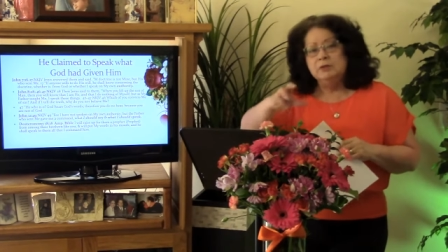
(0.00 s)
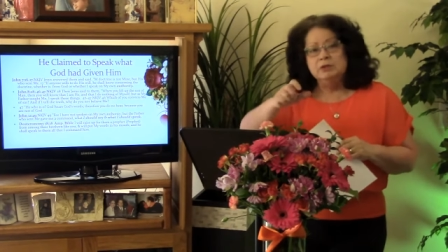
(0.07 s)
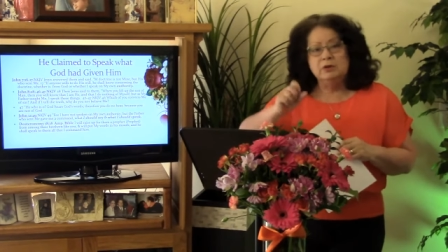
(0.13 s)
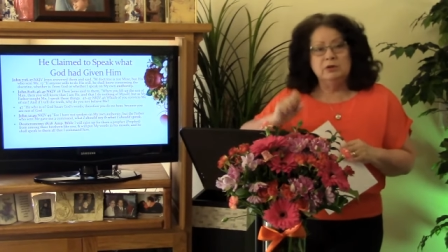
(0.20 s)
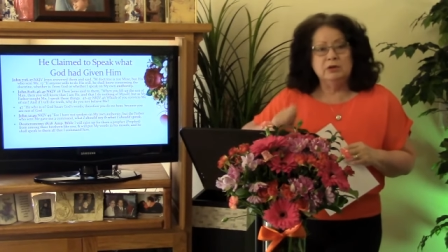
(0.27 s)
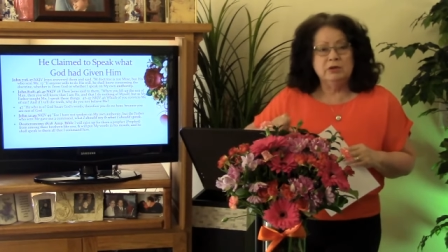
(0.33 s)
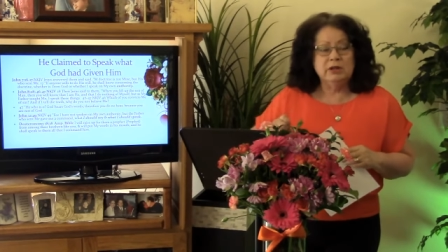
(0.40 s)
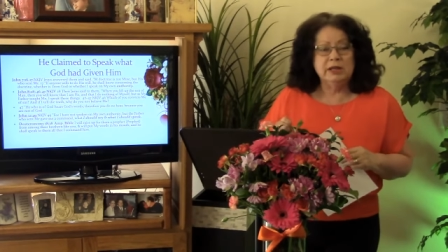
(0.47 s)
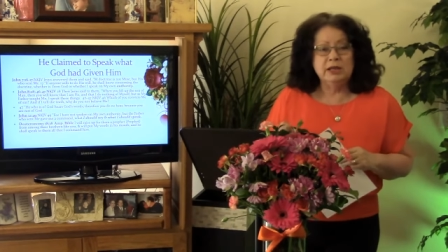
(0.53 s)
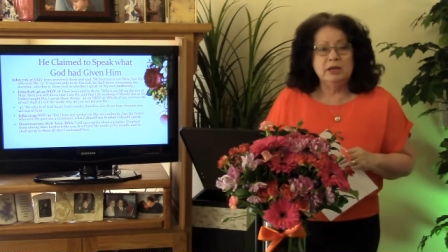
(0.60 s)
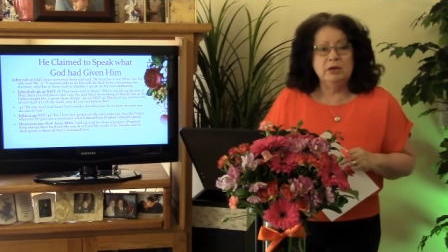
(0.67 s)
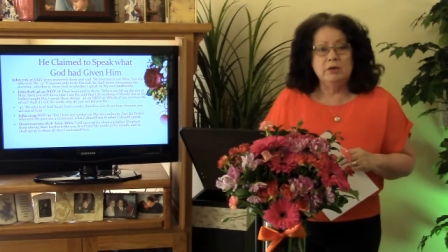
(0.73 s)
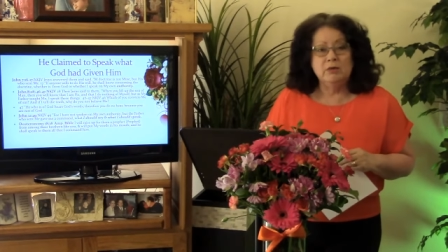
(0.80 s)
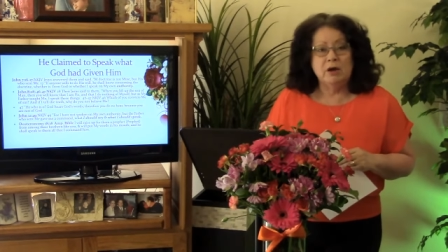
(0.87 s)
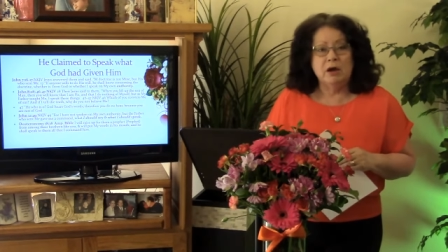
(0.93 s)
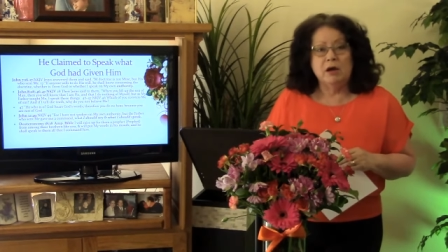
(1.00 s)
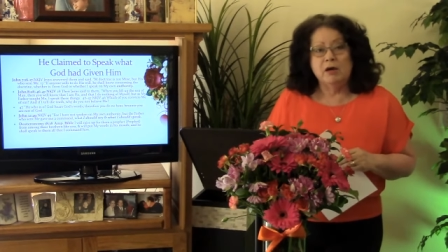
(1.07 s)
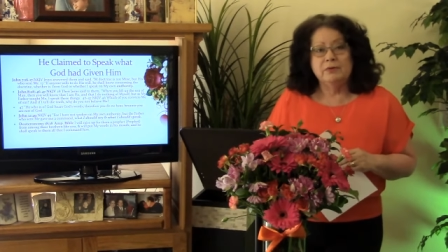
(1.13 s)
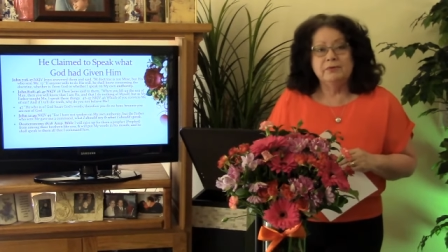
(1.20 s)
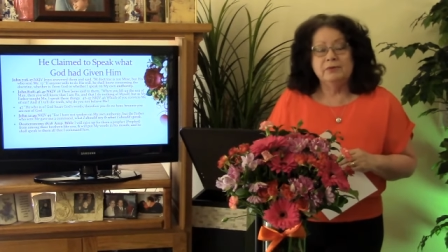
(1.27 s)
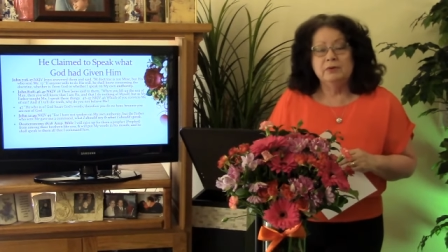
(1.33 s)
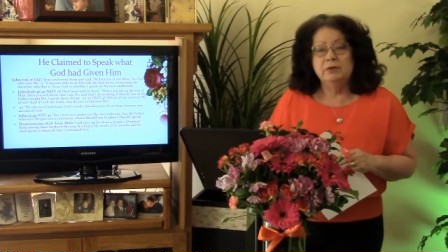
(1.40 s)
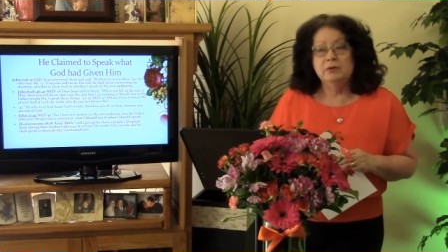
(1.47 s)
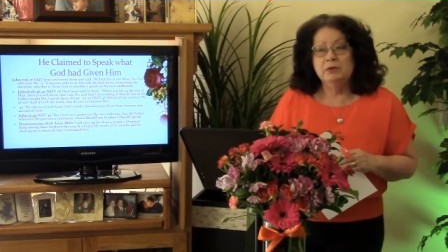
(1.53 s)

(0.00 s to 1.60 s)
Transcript: just going to click you off.